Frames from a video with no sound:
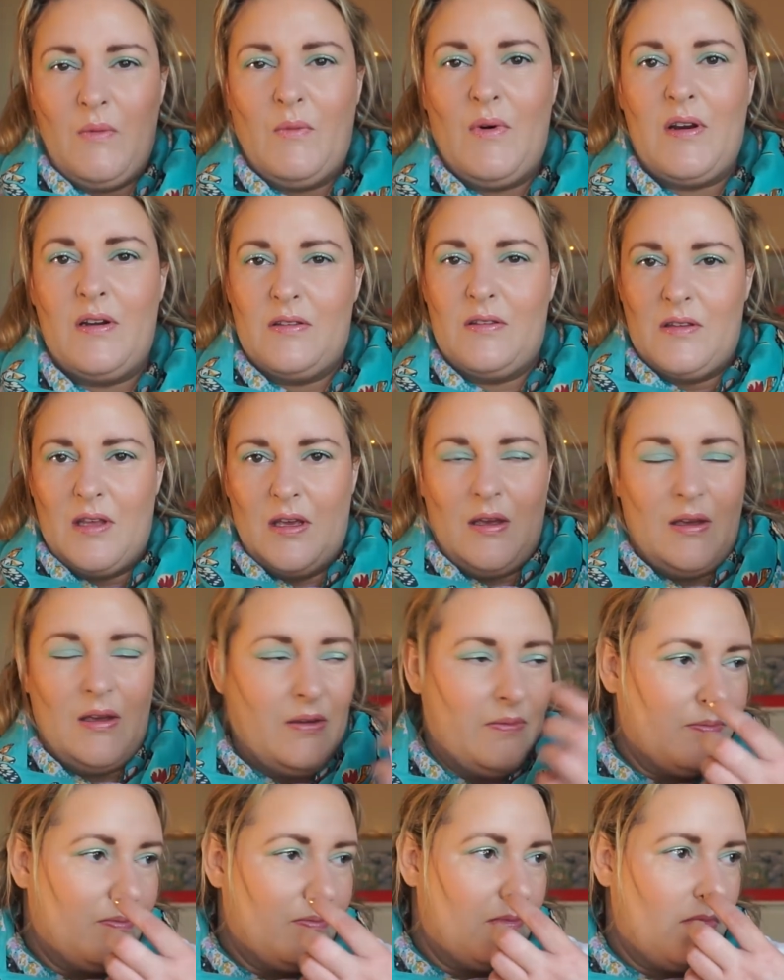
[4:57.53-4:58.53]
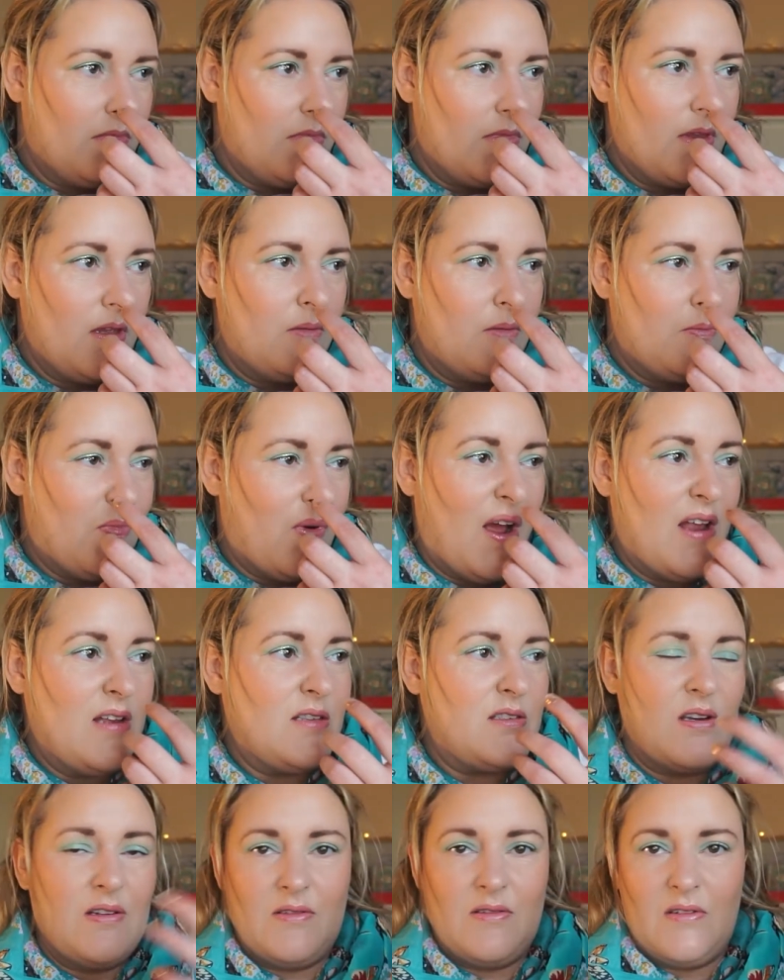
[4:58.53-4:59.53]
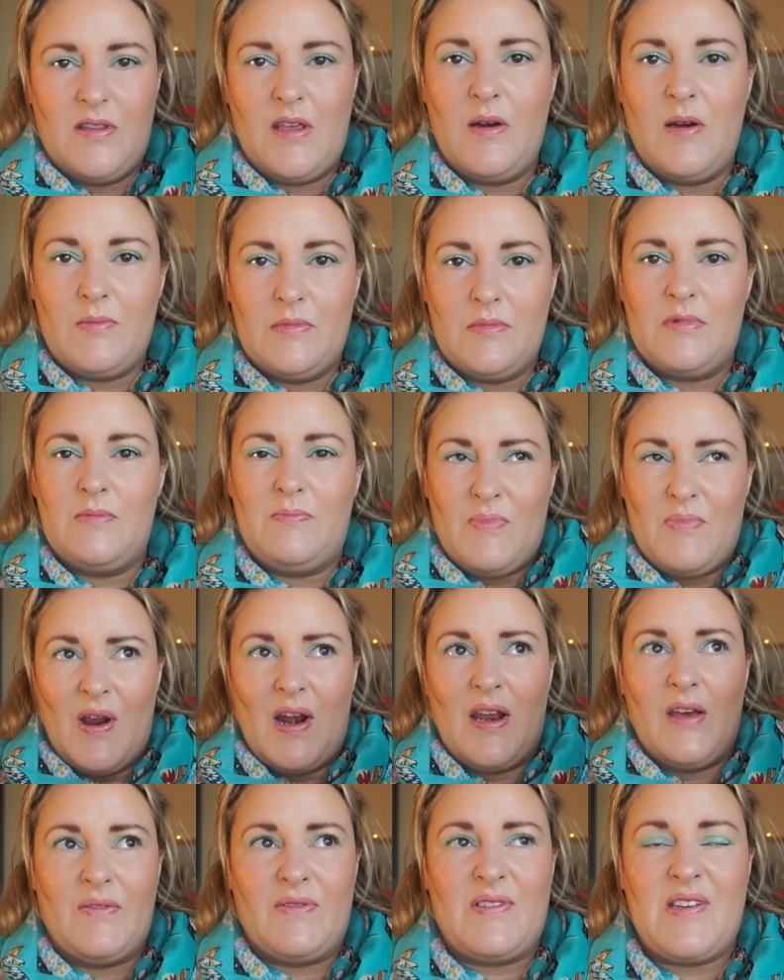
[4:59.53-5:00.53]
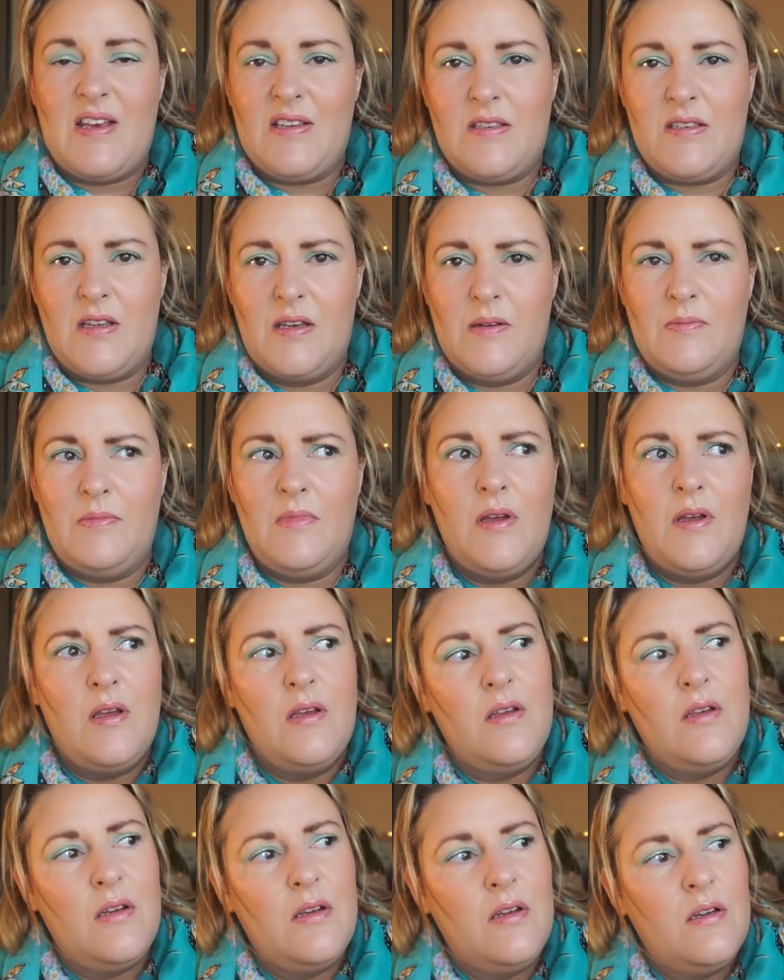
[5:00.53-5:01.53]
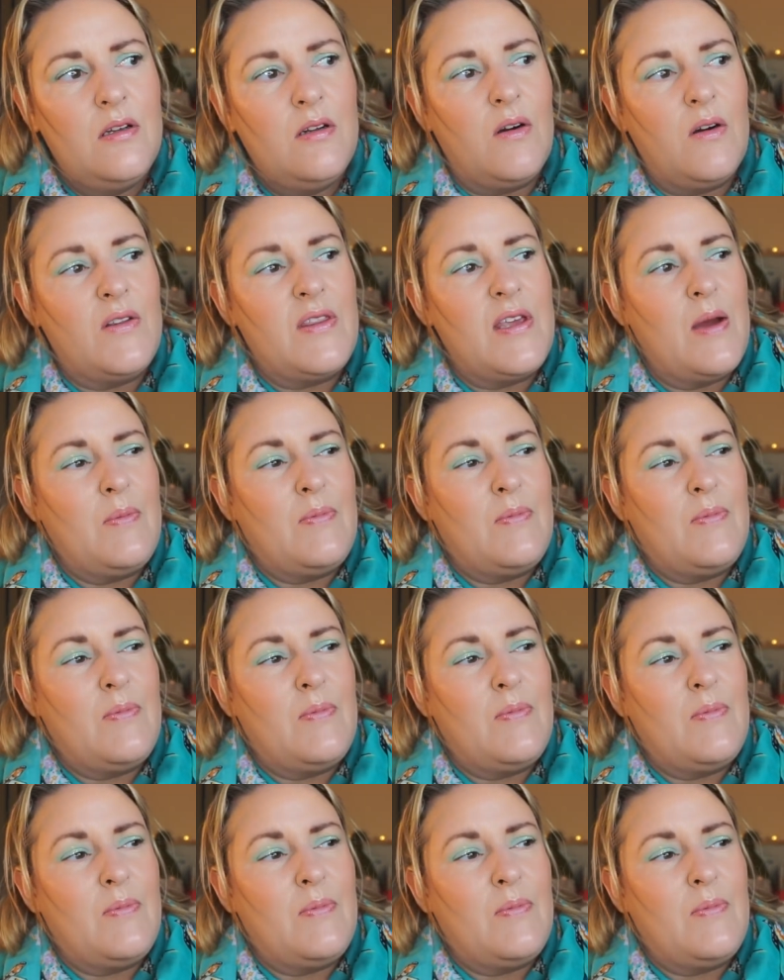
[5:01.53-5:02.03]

one of the brands under the umbrella of Deciem. Or the